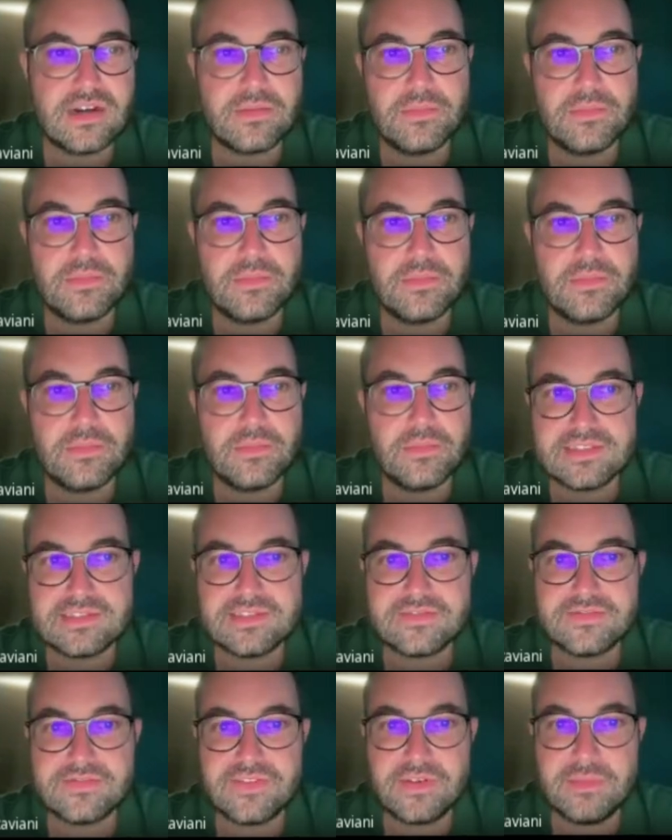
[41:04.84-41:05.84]
more or less
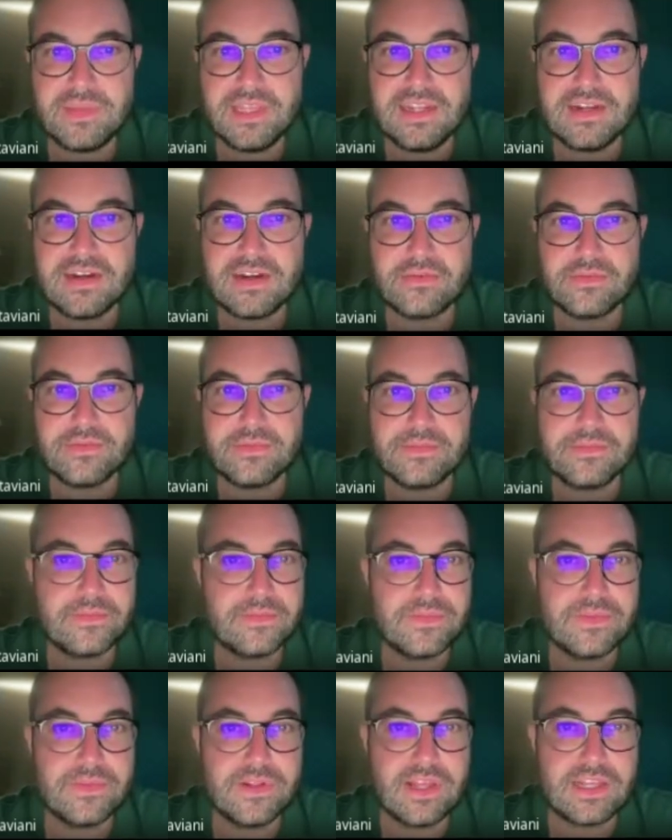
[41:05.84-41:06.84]
familiar,
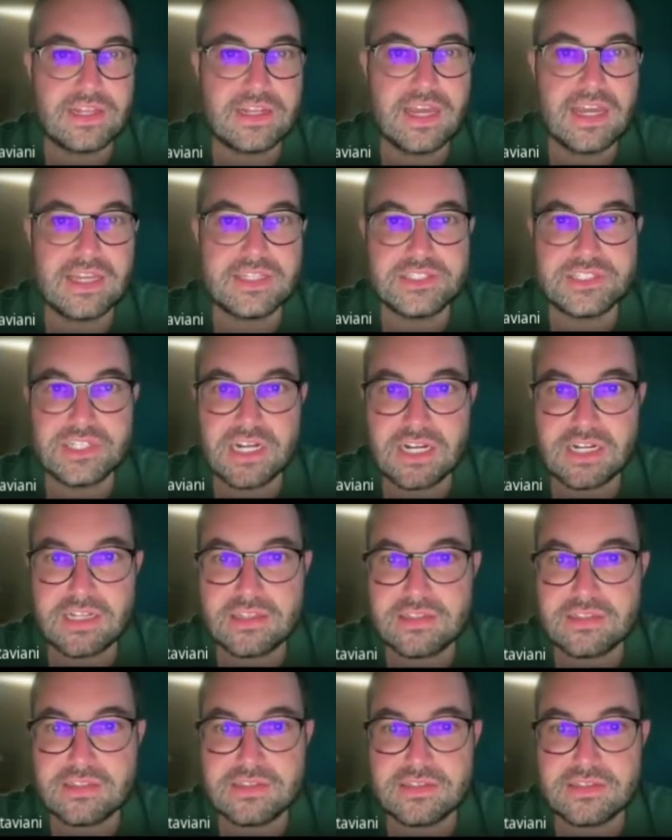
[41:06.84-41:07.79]
like line chart. I